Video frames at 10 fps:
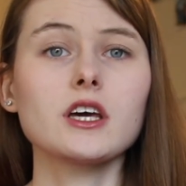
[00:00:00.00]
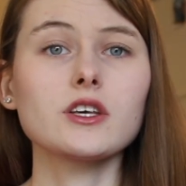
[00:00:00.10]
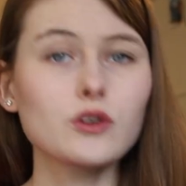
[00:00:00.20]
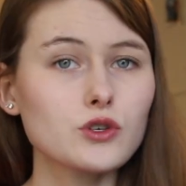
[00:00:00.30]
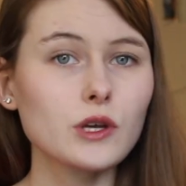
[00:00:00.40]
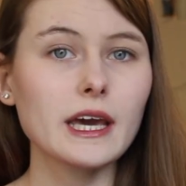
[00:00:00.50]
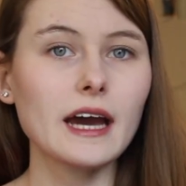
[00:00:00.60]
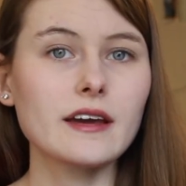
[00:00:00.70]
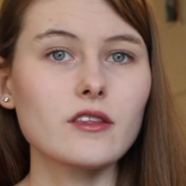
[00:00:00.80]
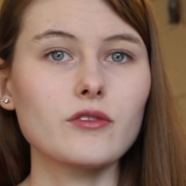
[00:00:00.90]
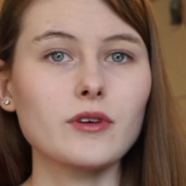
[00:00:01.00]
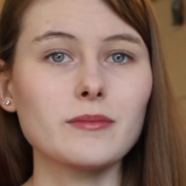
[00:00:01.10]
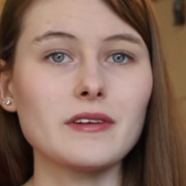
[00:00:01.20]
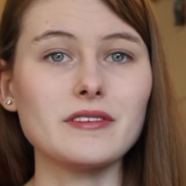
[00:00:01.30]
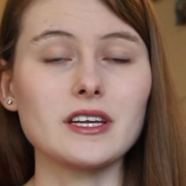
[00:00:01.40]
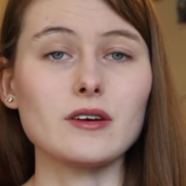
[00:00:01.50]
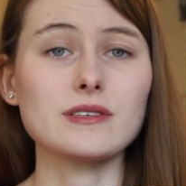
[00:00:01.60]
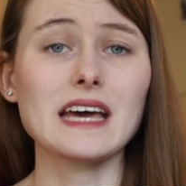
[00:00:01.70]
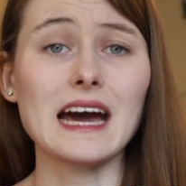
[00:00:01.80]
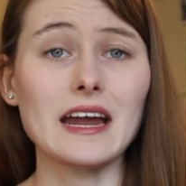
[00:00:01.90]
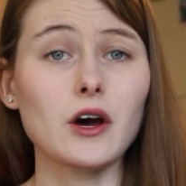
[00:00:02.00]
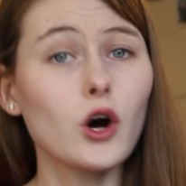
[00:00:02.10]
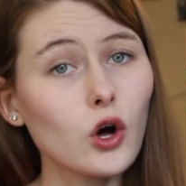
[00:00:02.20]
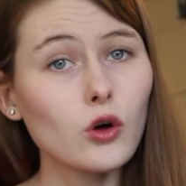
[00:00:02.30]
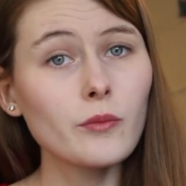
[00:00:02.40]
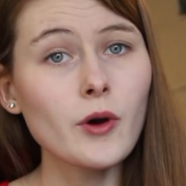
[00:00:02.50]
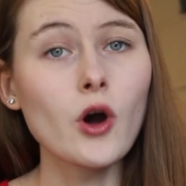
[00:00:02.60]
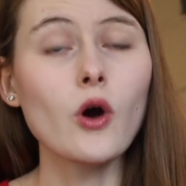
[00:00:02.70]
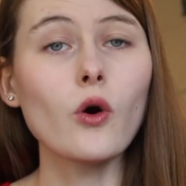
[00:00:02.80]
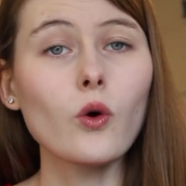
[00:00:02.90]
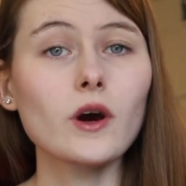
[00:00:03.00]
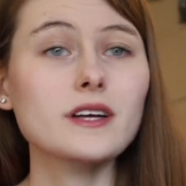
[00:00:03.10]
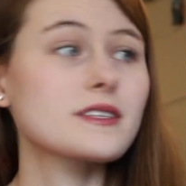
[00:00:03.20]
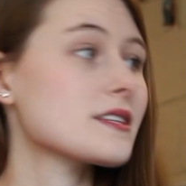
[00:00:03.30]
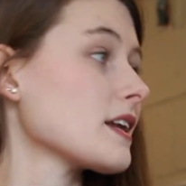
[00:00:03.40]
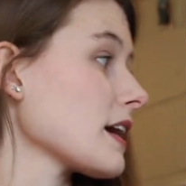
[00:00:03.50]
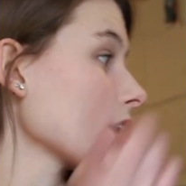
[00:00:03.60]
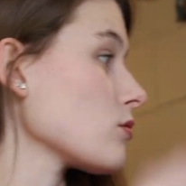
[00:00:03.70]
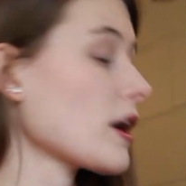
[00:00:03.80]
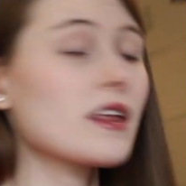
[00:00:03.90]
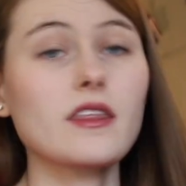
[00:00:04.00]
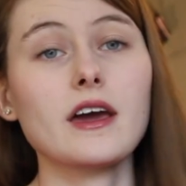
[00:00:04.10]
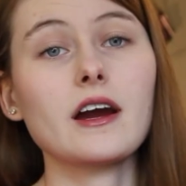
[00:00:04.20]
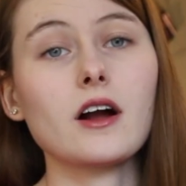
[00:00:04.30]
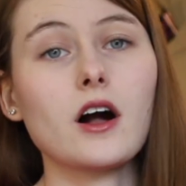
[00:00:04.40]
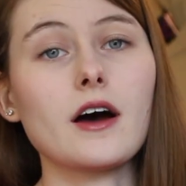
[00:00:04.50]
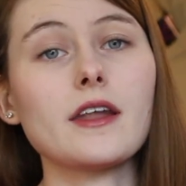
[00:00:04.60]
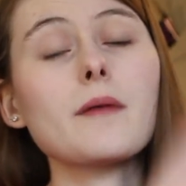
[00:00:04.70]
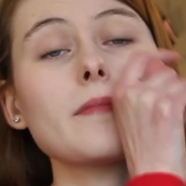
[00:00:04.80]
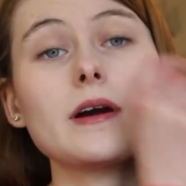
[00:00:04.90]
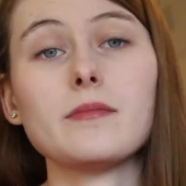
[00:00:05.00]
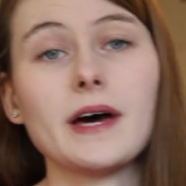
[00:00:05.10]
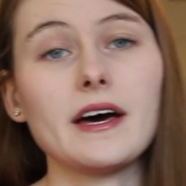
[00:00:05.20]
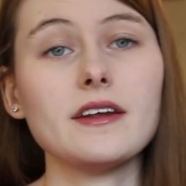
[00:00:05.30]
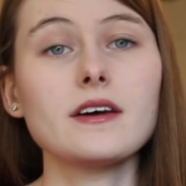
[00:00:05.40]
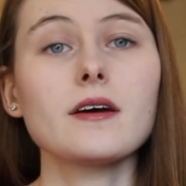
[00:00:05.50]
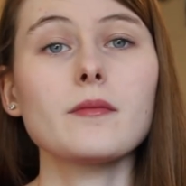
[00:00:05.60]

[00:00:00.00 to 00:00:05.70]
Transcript: Usually I either film my videos at home or sitting right there on my bed.